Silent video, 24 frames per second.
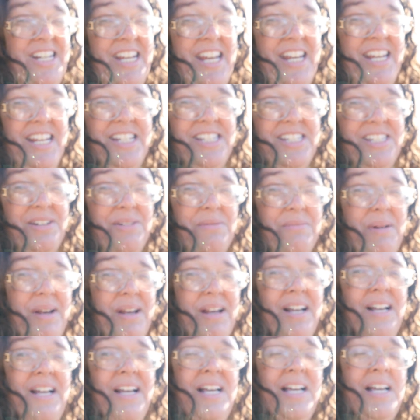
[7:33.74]
taking some of
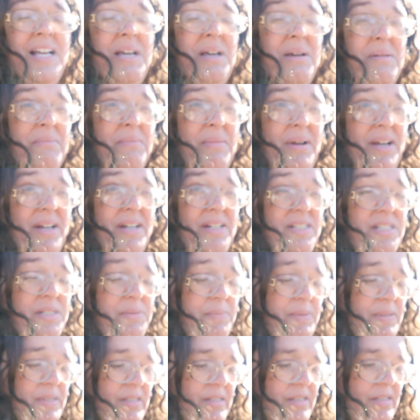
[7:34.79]
my, my
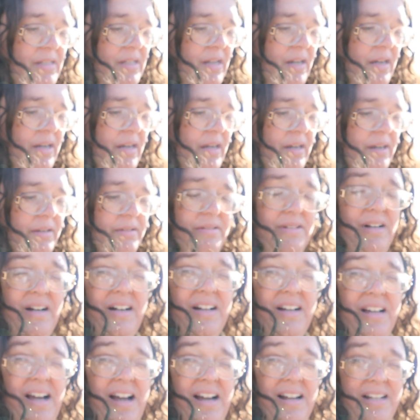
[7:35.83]
husband's uh,
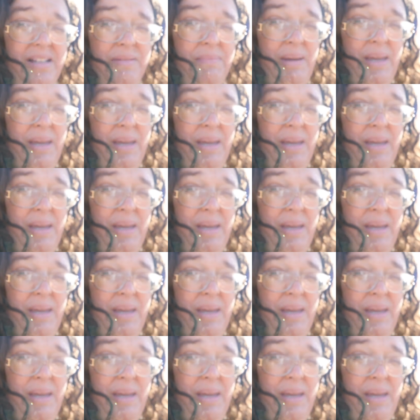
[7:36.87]
narcotic